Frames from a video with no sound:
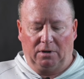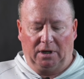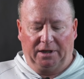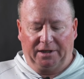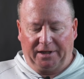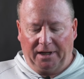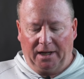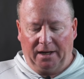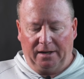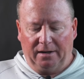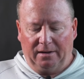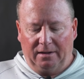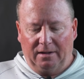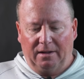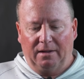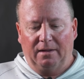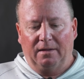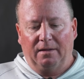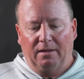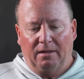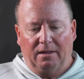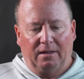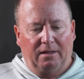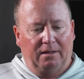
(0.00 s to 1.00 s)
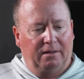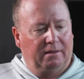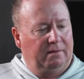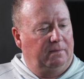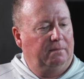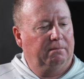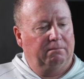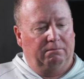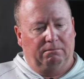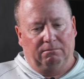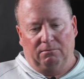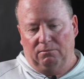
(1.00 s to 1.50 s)
again,
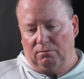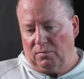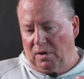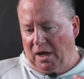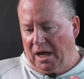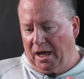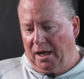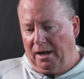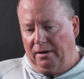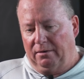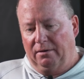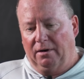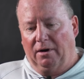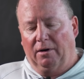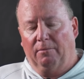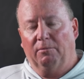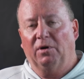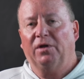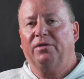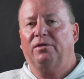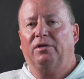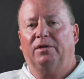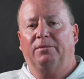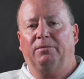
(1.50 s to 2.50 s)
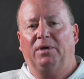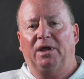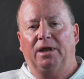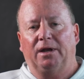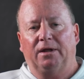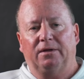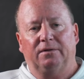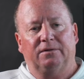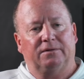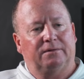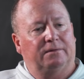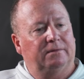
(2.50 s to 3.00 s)
at our monthly
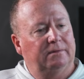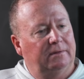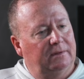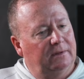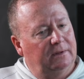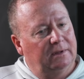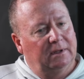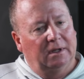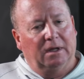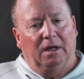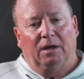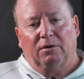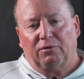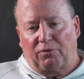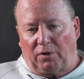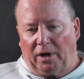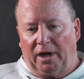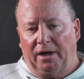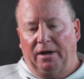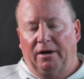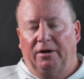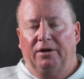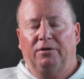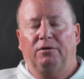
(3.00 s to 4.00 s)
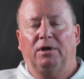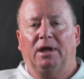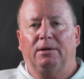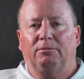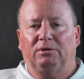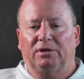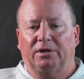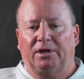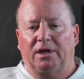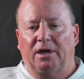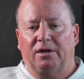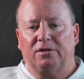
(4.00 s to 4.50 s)
meetings, Crane, are you
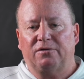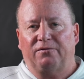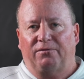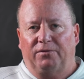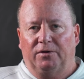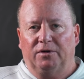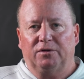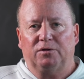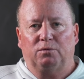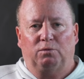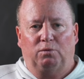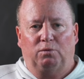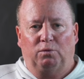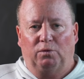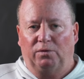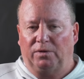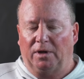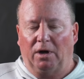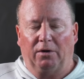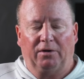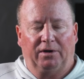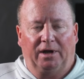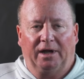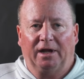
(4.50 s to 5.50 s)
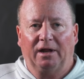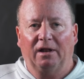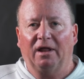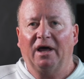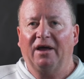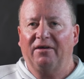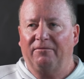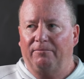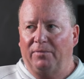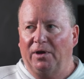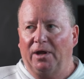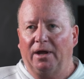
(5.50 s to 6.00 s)
able to catch fish without any
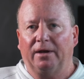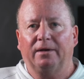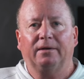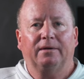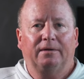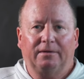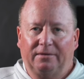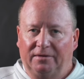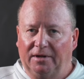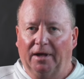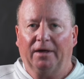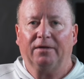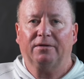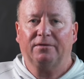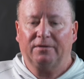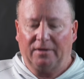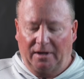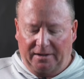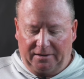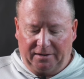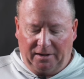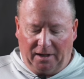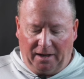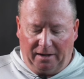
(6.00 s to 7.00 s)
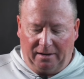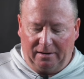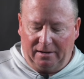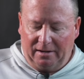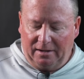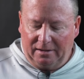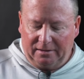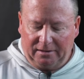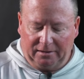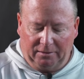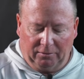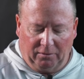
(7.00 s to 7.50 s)
live bait? Yes, I can.
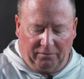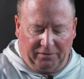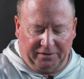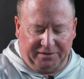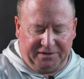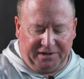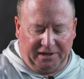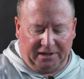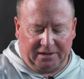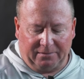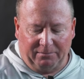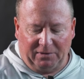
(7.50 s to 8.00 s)
The Tikka